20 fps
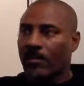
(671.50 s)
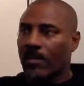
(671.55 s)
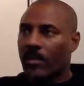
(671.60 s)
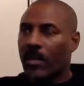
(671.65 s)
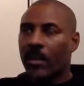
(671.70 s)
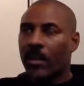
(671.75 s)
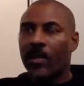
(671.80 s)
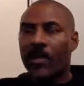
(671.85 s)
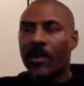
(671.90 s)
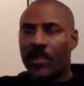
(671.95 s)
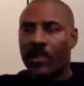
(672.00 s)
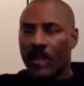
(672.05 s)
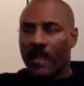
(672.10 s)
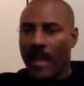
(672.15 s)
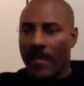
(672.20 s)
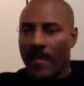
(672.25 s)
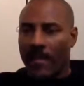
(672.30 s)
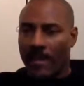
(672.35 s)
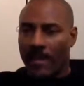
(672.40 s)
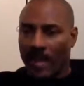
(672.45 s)
kind of blunts the
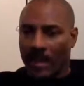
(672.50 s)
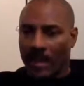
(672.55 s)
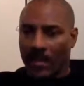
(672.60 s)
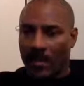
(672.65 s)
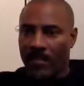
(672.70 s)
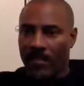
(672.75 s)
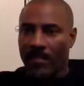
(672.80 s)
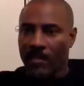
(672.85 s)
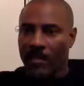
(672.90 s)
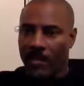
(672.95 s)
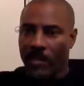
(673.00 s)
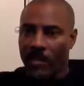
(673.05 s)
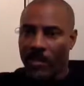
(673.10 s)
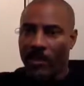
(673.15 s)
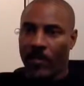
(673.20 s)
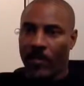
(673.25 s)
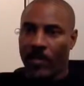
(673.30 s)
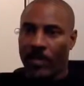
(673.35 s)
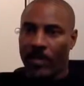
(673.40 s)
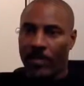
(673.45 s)
appetite generally
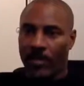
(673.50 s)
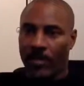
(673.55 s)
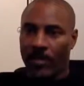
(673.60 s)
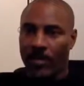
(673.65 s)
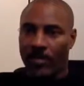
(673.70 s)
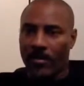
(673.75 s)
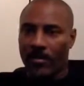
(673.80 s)
for people.